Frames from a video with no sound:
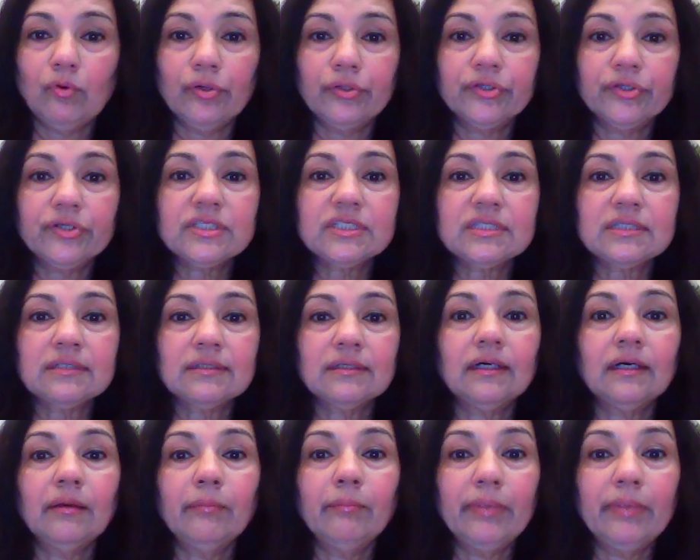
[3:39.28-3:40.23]
borders;
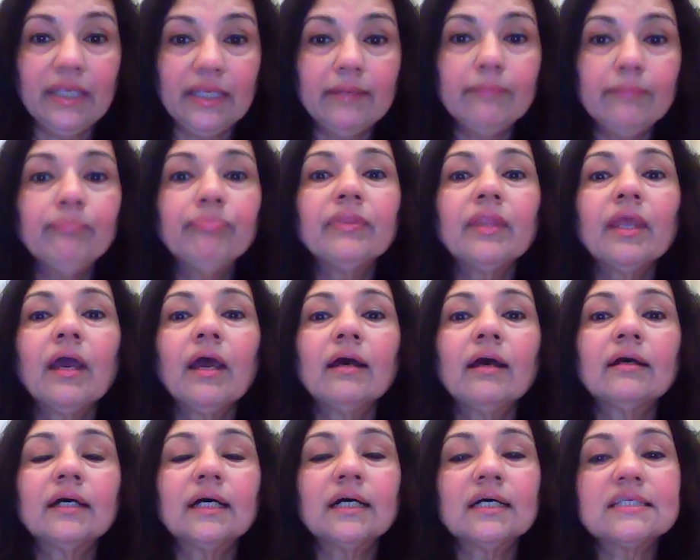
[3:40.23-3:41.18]
B,
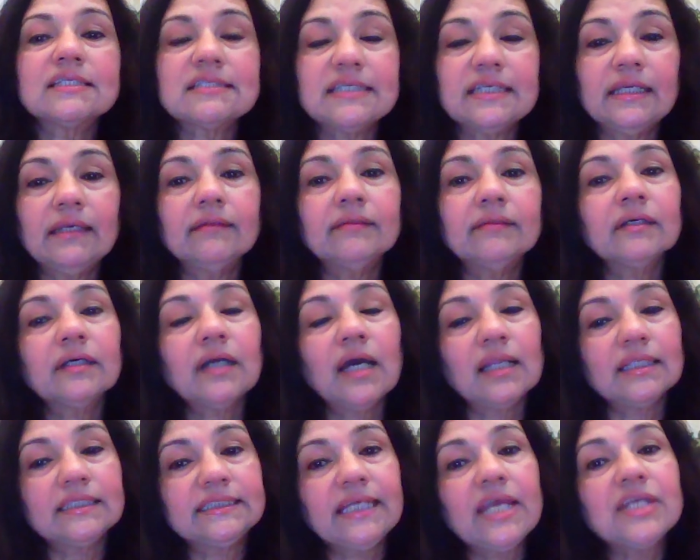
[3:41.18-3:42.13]
C, the
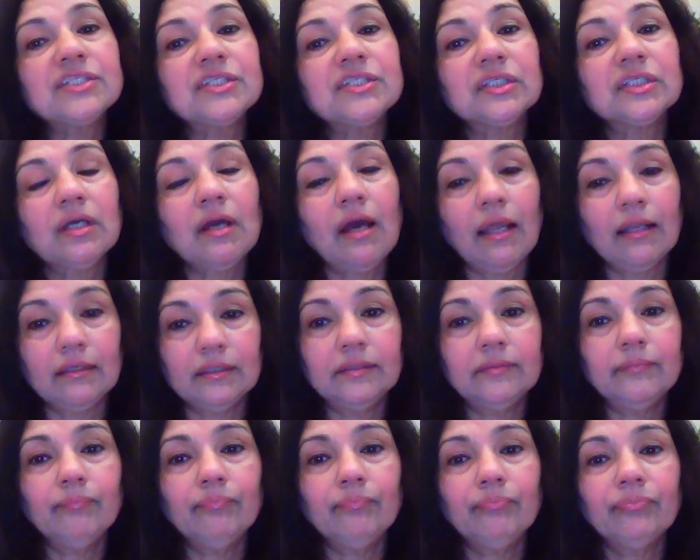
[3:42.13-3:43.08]
change in
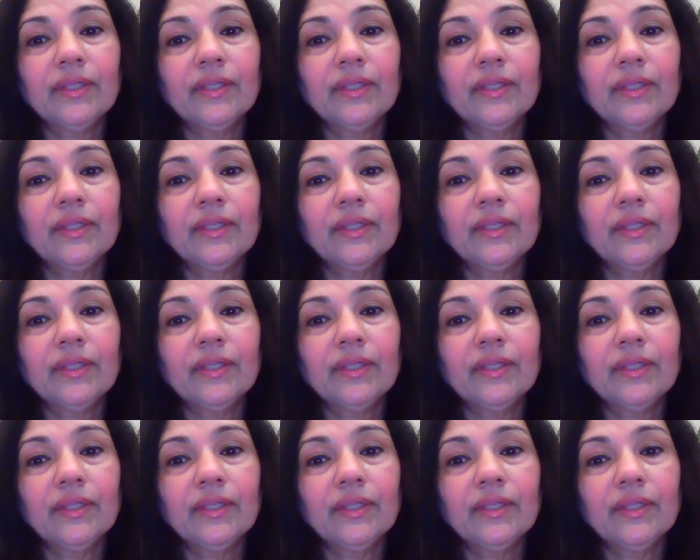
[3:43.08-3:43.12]
color;